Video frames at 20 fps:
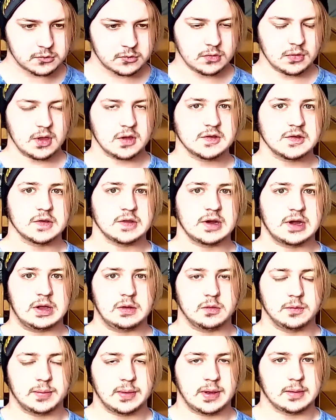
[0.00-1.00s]
so that he
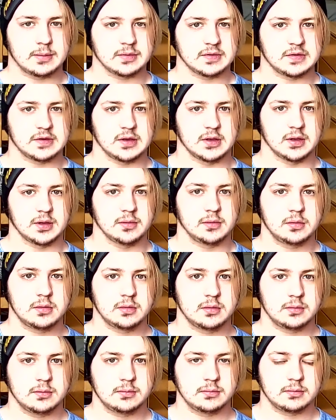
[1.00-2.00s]
would be able to
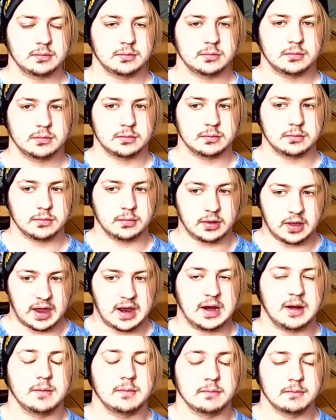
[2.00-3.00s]

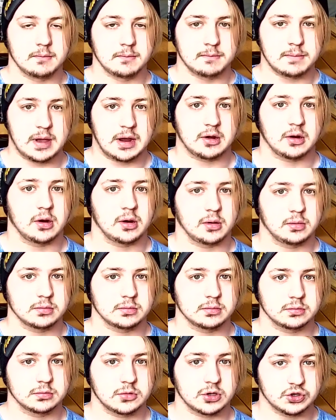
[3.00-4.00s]
gain better
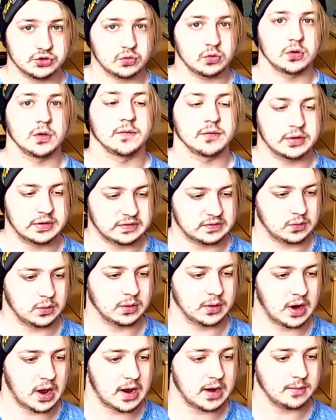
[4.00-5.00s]
control over his own
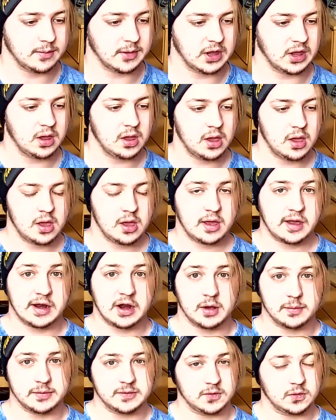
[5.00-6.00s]
economy and
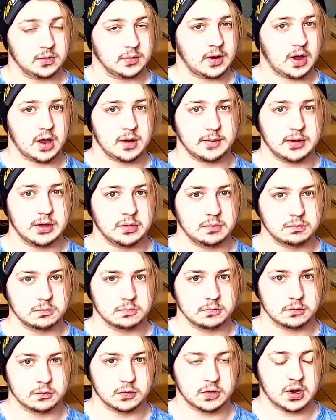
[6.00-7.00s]
help his own economy
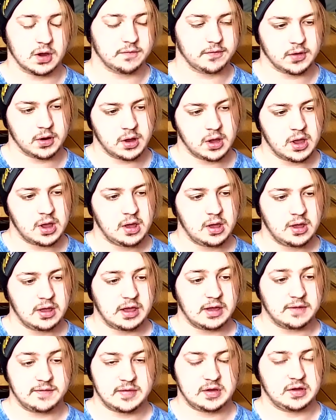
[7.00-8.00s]
recover.
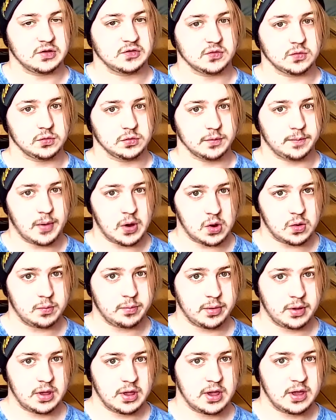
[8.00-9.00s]
If he controlled the Pope,
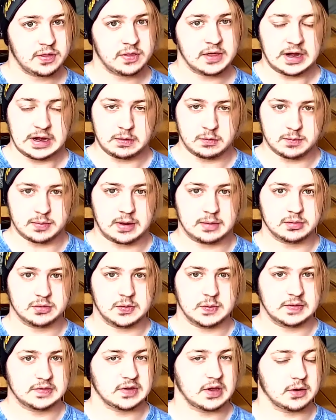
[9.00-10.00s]
then he would be able to
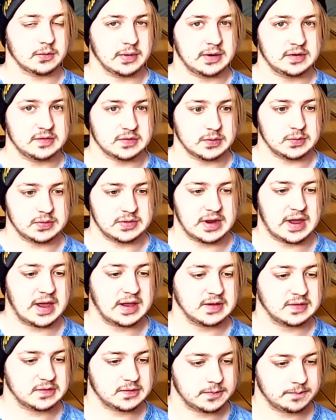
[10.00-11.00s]
exonerate his own
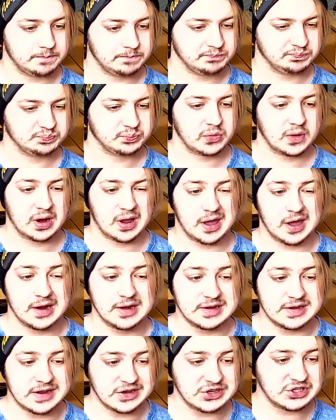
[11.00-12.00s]
debts.
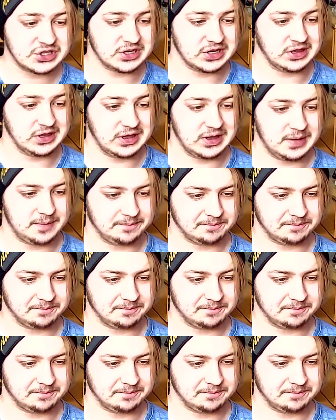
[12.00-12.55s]
Additionally,